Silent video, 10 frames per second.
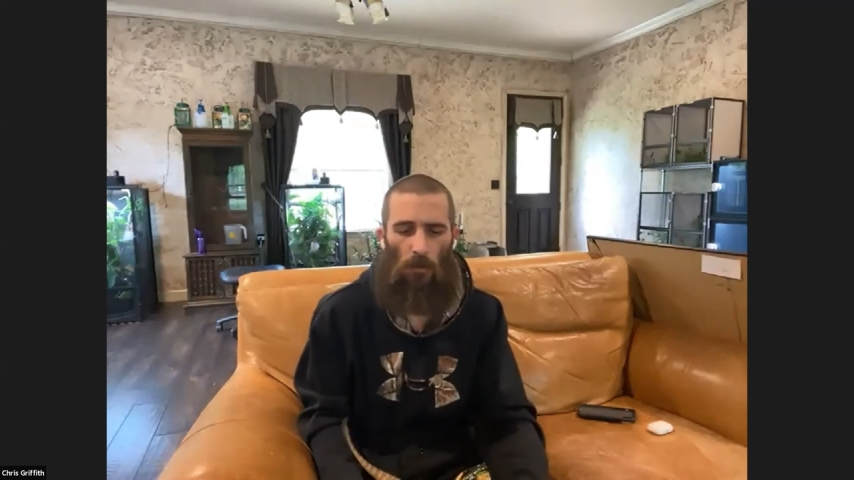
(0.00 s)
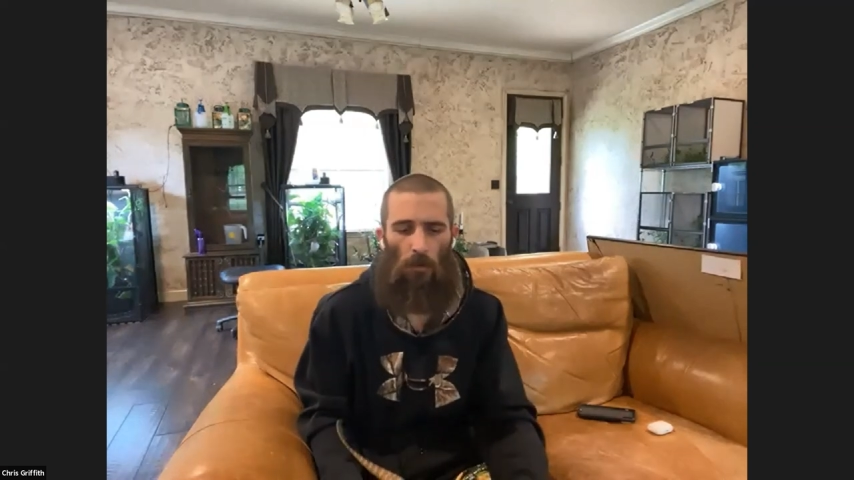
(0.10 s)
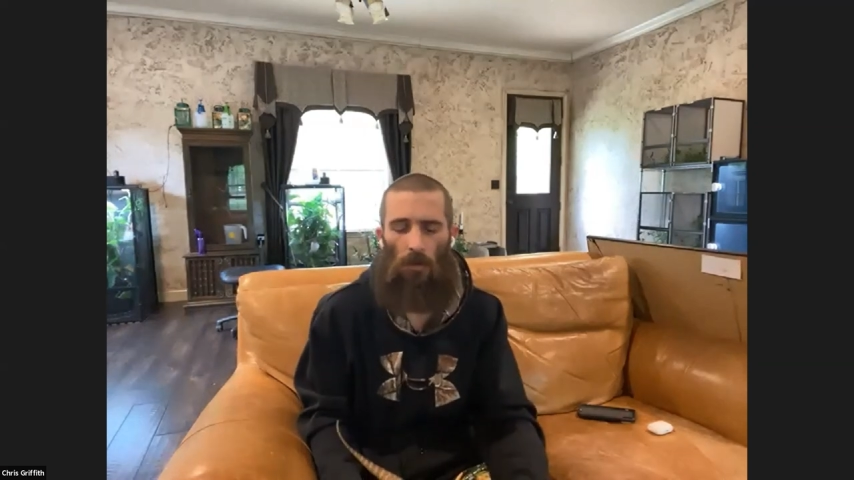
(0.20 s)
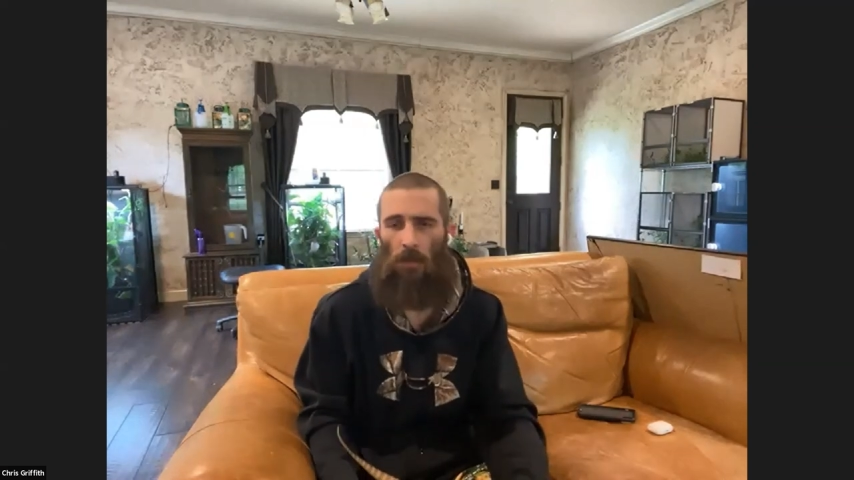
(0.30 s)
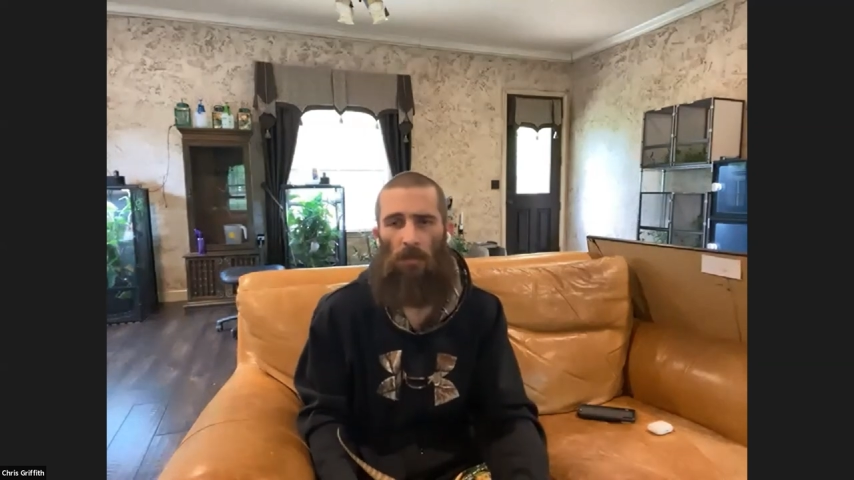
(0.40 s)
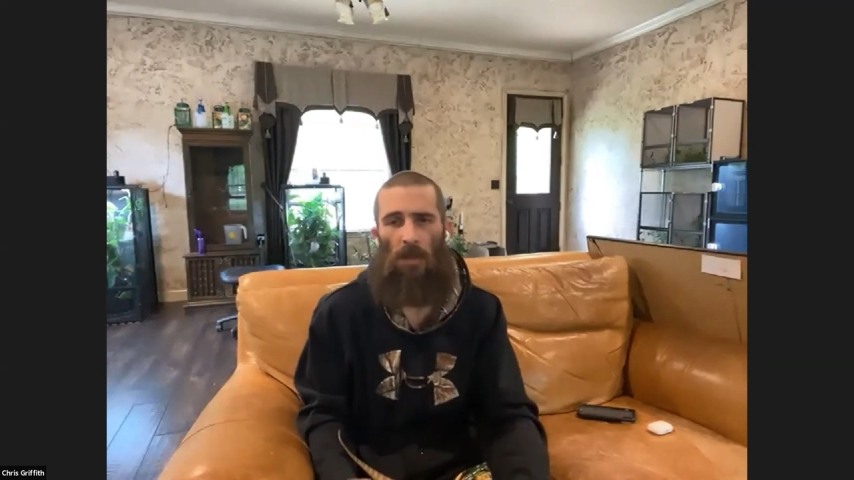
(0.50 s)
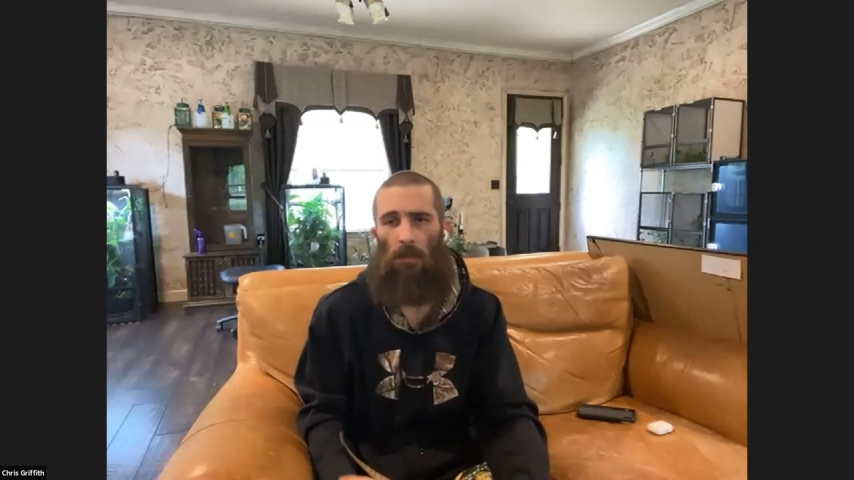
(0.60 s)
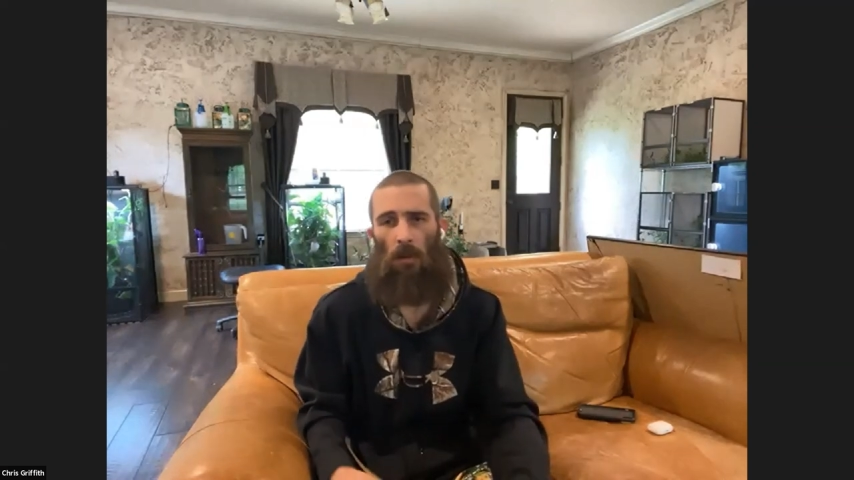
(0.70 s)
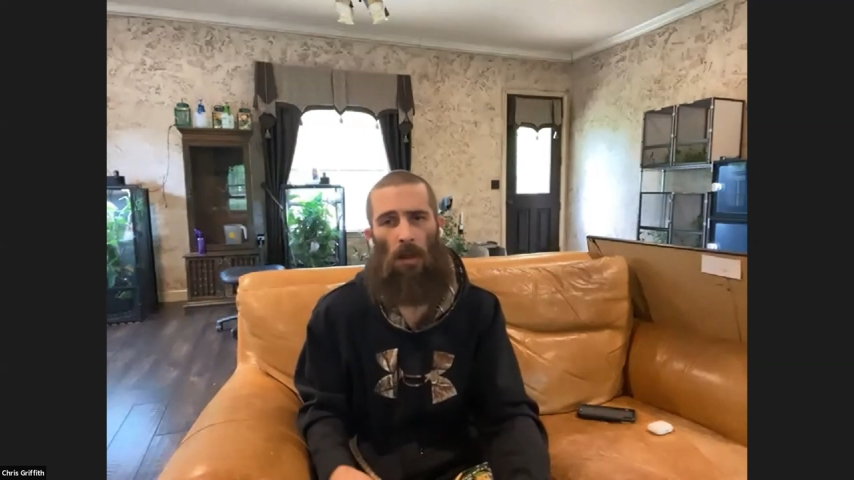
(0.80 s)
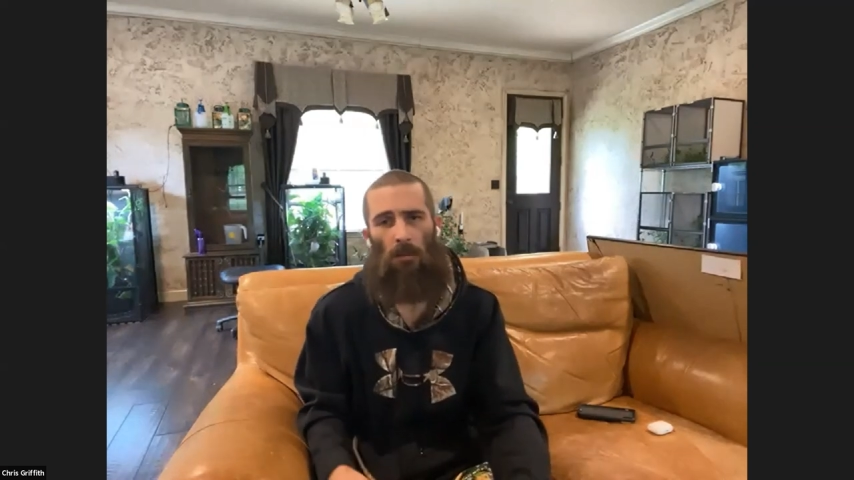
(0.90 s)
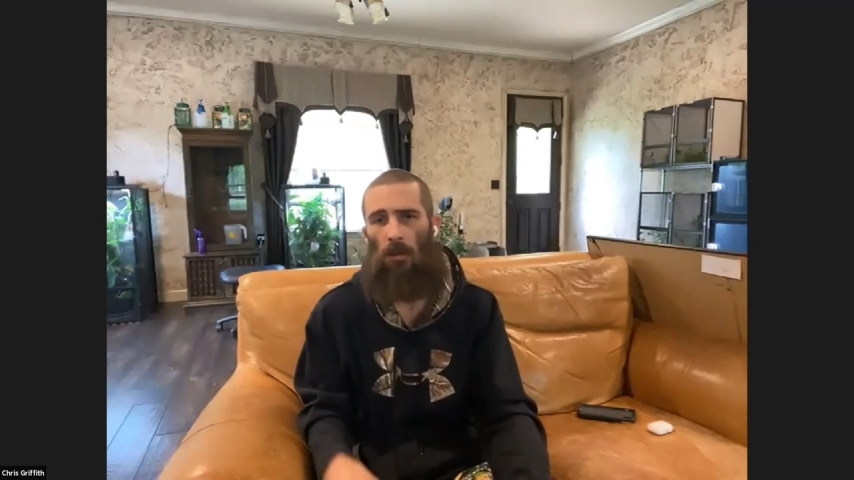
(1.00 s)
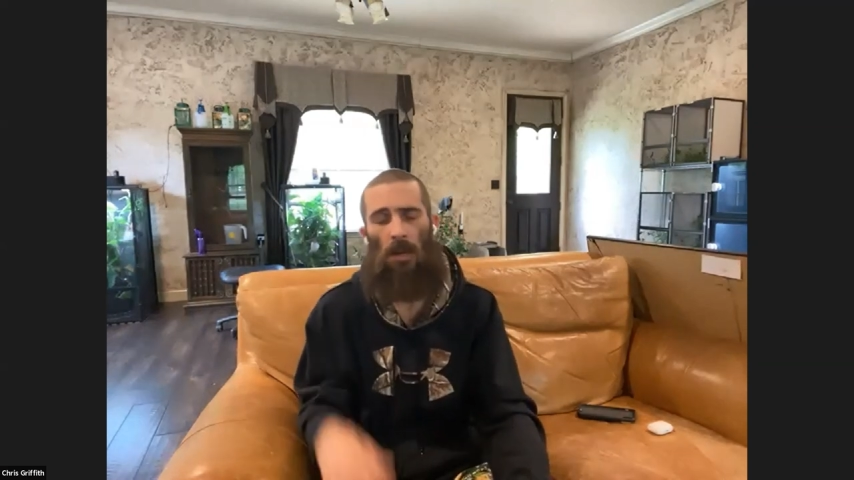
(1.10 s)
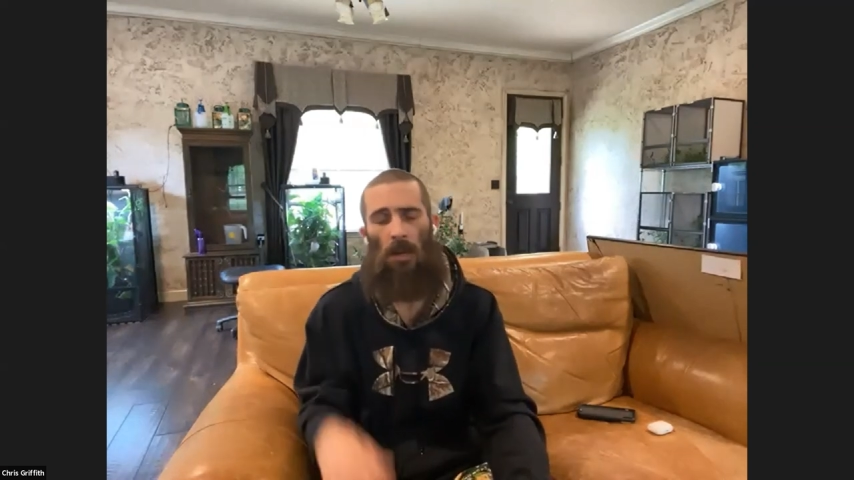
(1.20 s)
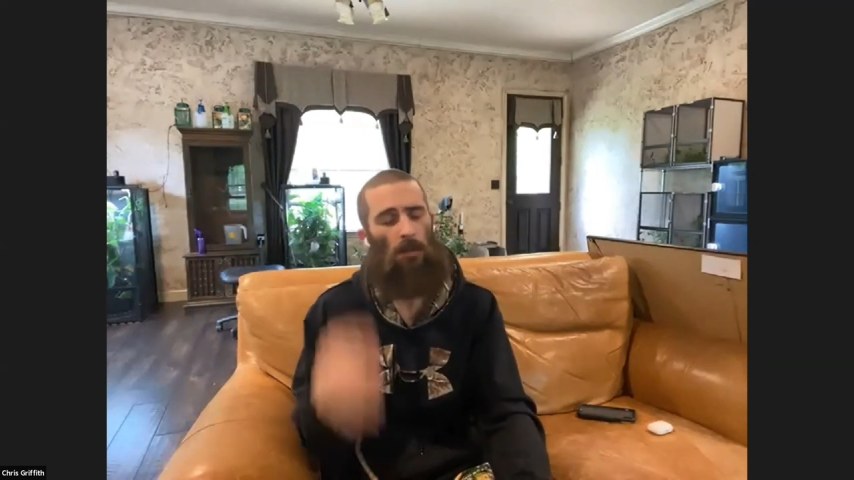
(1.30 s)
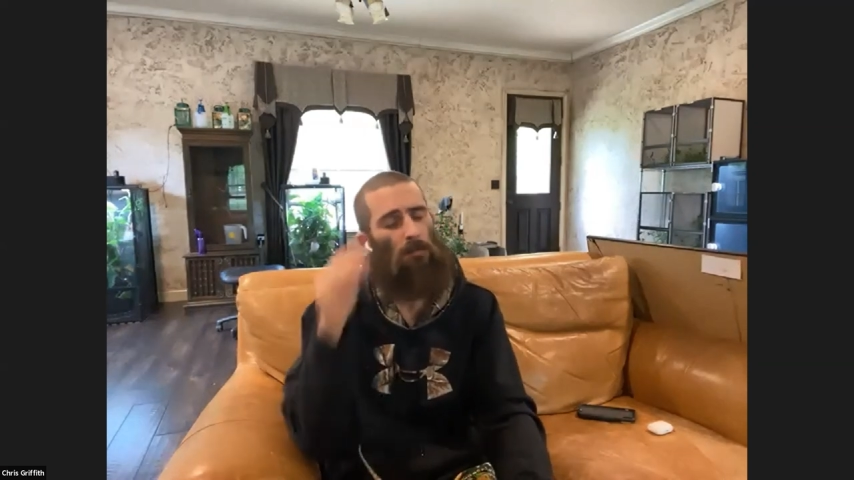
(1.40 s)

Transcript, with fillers: unique people out there, guys.